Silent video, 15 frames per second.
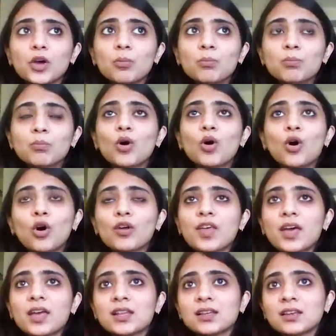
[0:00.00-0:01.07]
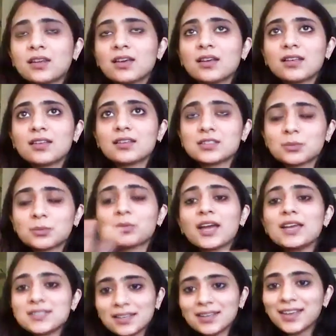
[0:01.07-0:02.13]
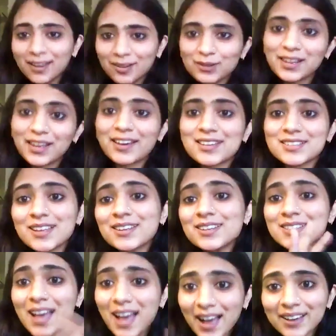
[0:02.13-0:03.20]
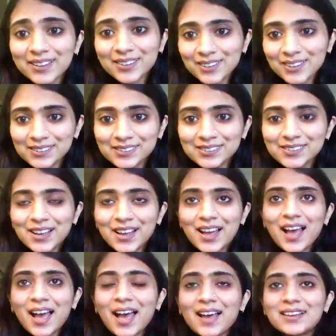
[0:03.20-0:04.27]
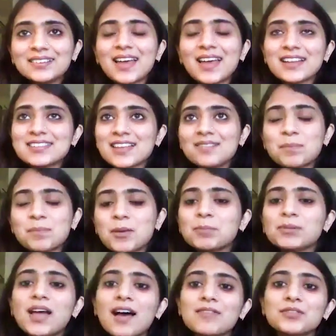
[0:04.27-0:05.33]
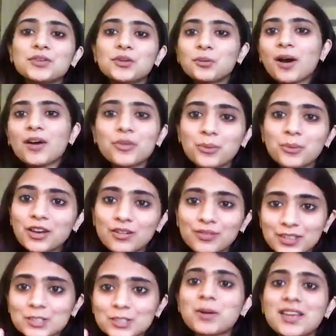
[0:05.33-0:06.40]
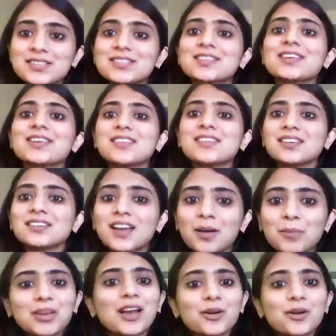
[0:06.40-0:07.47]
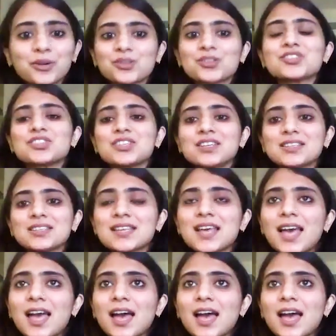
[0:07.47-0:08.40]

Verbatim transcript: more than surprise, like I said, is anger, and that, and people have no other way of expressing it than coming out on the streets.